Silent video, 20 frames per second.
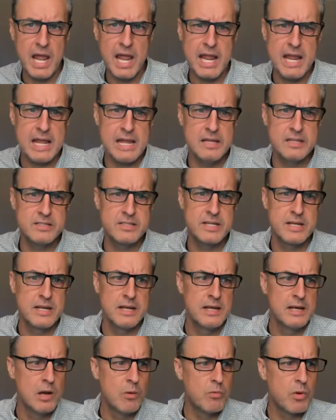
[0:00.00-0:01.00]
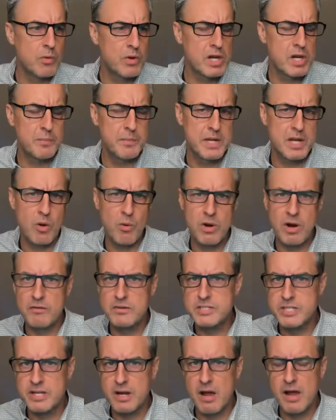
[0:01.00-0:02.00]
And what we're going to be going
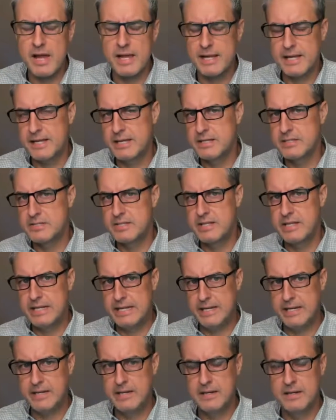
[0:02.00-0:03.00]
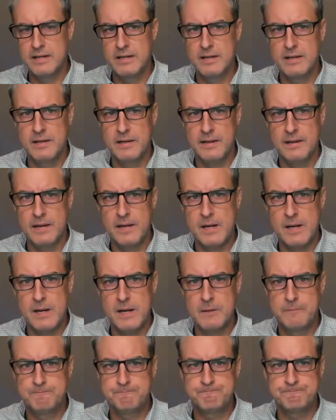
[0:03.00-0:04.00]
over tonight is the
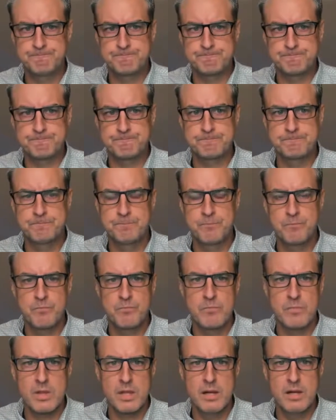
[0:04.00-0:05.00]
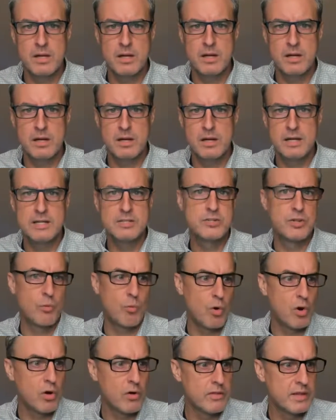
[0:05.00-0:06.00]
um, uh, is the
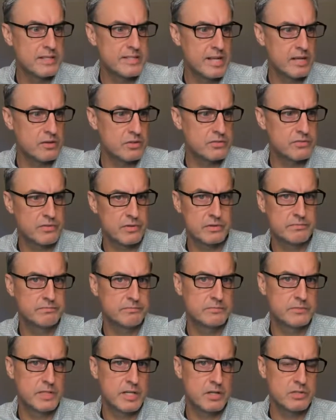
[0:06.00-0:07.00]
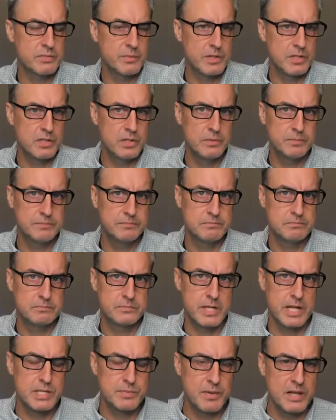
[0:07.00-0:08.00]
world that Tales from, Tales from the Loop
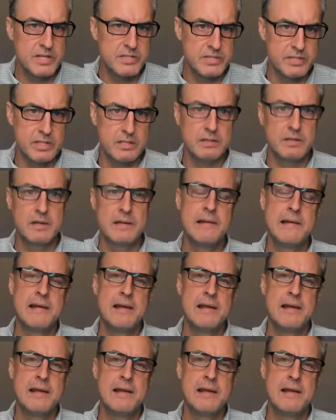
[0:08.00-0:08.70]
takes place in.